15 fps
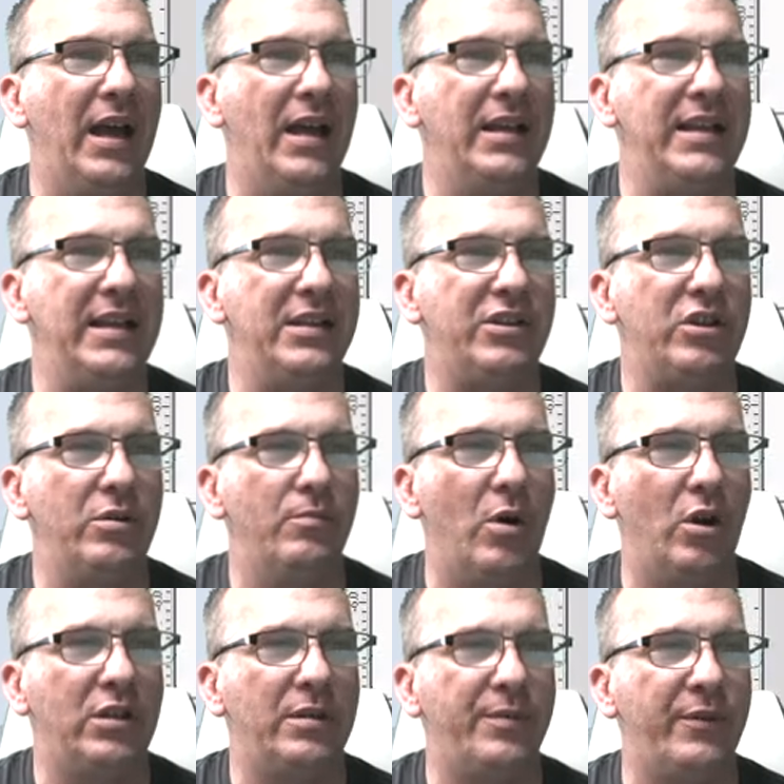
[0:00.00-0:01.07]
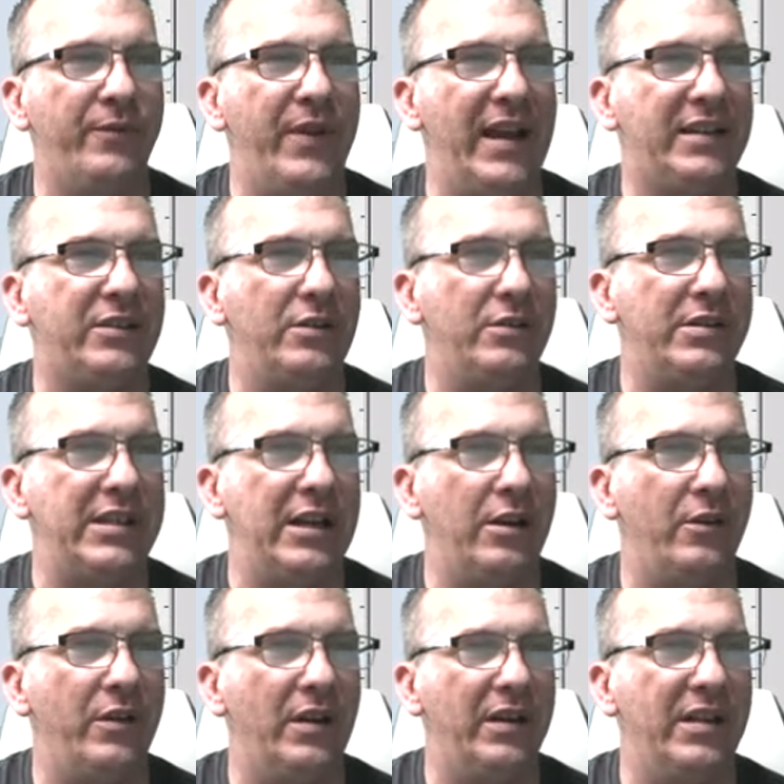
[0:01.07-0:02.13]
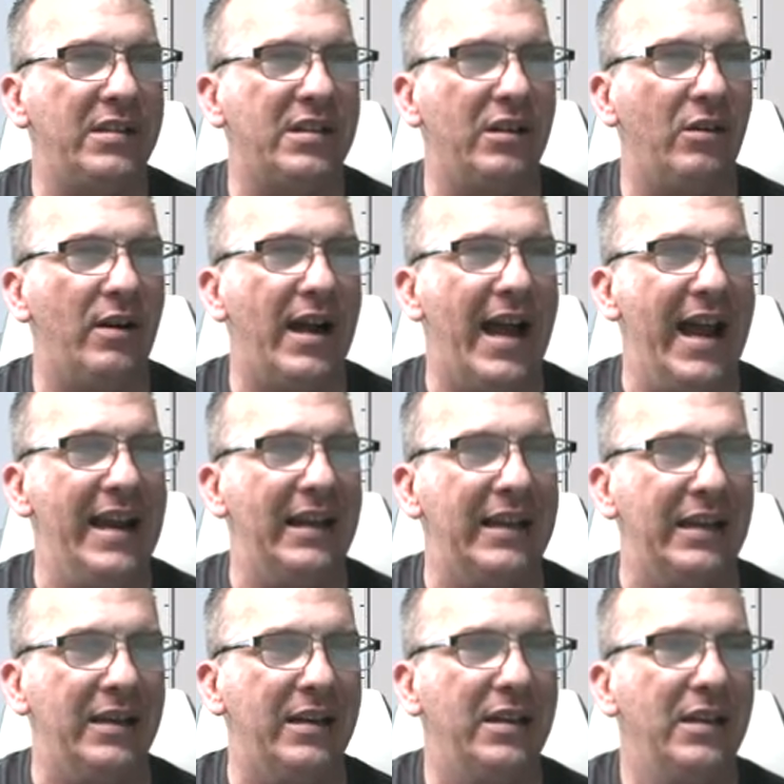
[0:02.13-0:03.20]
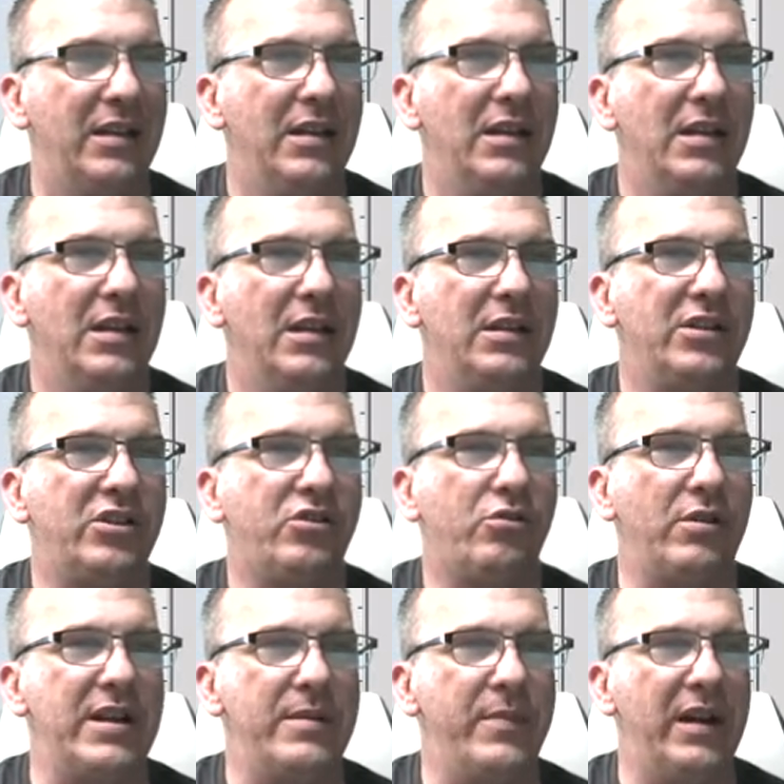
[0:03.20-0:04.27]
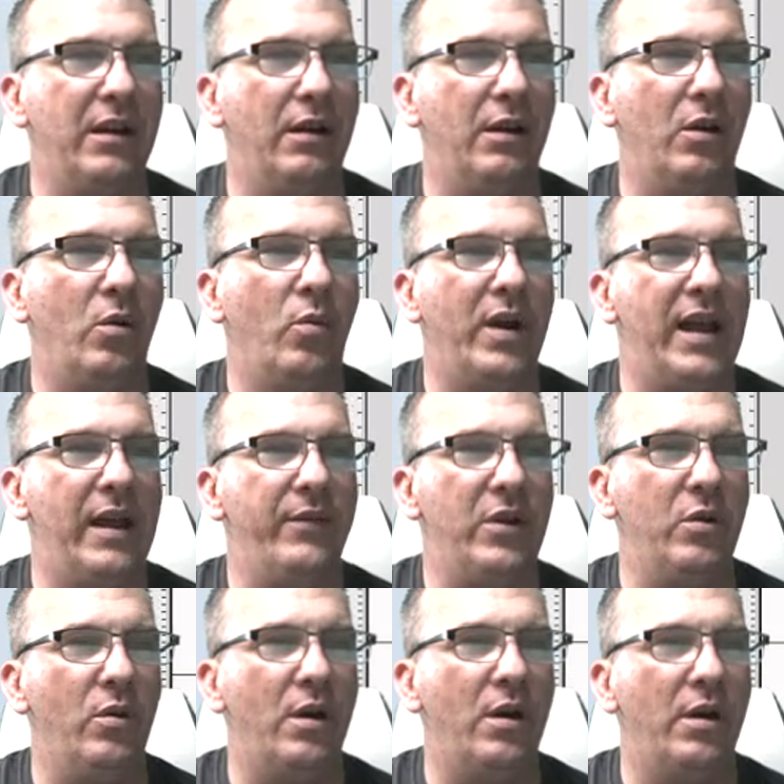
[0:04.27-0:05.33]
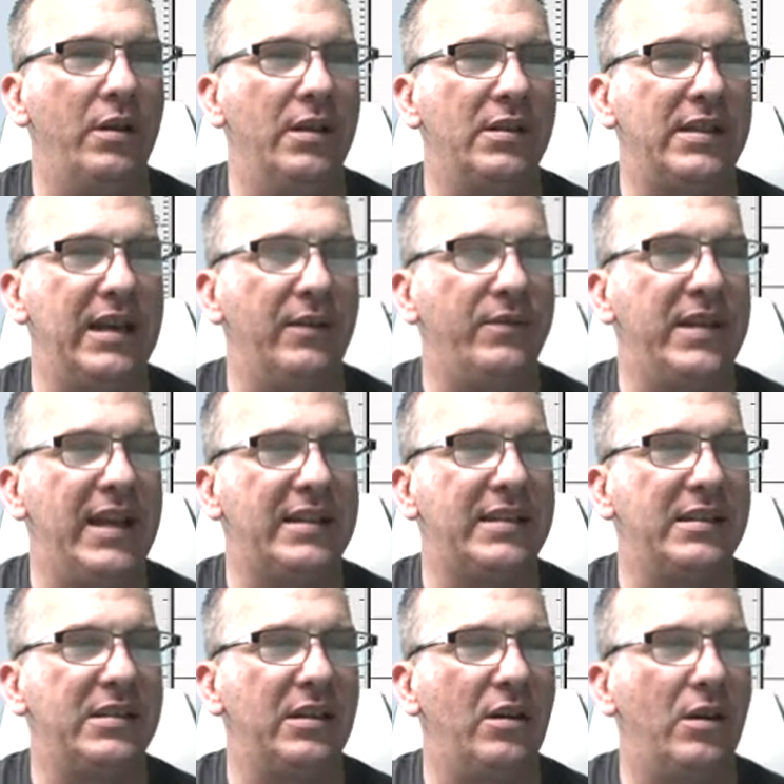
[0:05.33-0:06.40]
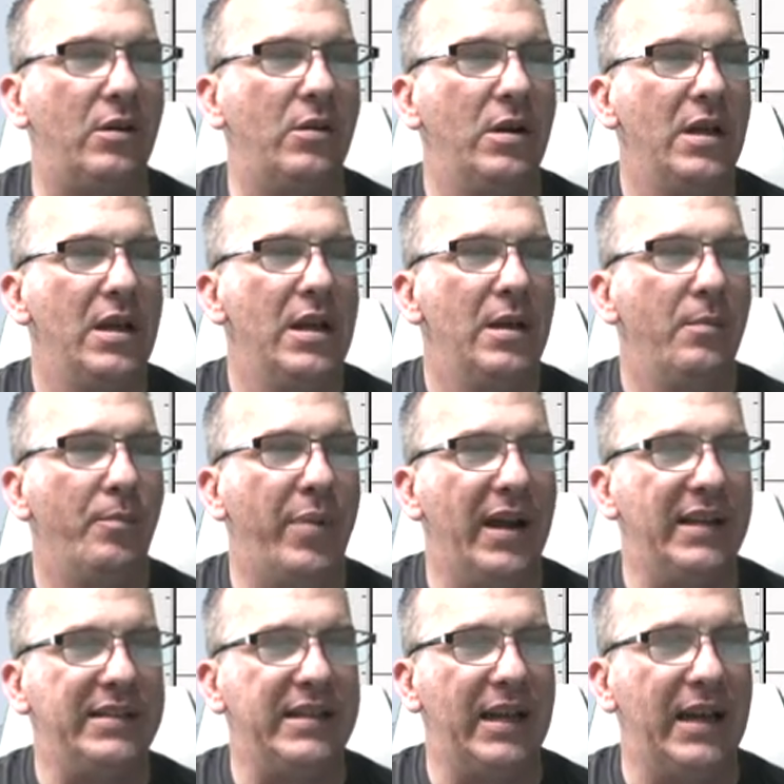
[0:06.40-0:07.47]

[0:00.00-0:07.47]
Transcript: into multiple vectors here, this little island stream here or what have you on the state of Texas and all. But